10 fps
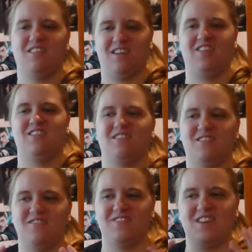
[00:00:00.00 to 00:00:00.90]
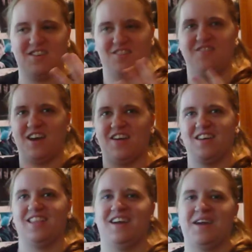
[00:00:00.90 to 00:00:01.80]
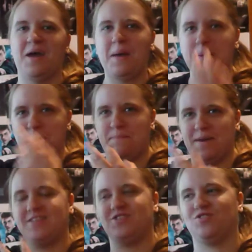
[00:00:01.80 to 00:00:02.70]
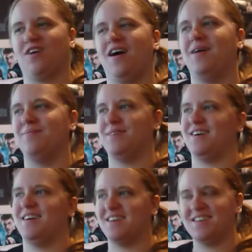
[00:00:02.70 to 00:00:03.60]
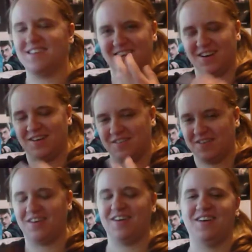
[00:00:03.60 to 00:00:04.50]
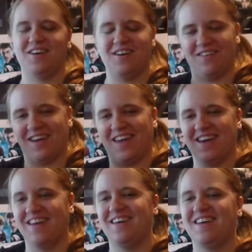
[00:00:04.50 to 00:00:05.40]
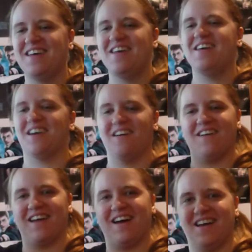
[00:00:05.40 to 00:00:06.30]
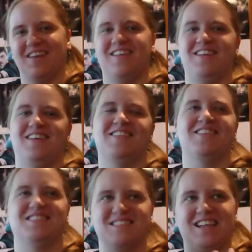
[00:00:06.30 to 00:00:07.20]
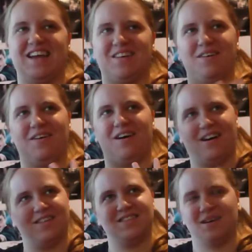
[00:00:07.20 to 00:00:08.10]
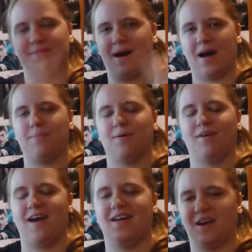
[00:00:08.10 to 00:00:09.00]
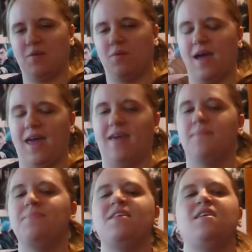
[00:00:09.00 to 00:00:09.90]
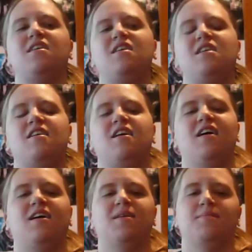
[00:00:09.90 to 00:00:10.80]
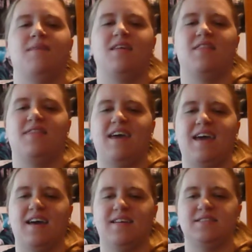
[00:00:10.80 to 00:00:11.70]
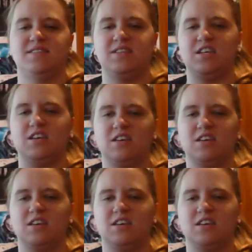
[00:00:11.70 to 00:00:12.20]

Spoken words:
like, you know, very like big drama, you know, going on in this like awesome operatic way, that